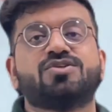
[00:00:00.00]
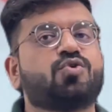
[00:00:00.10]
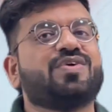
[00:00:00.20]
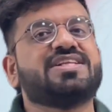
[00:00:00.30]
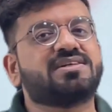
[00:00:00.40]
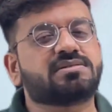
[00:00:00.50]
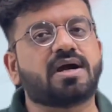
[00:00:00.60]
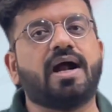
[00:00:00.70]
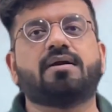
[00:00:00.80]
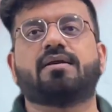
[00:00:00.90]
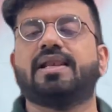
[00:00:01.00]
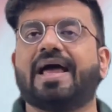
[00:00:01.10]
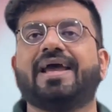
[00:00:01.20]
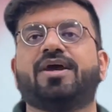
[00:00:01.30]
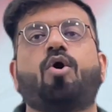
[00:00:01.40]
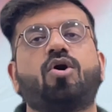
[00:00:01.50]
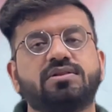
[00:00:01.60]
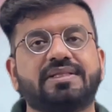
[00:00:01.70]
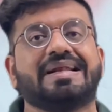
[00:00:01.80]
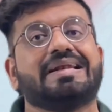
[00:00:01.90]
So we just can't rely
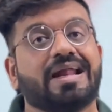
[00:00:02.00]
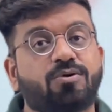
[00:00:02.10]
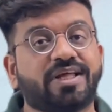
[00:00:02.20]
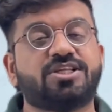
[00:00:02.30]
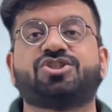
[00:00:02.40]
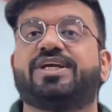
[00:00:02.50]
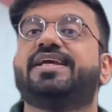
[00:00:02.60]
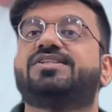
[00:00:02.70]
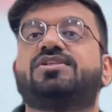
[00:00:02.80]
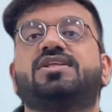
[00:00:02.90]
on the day-to-day change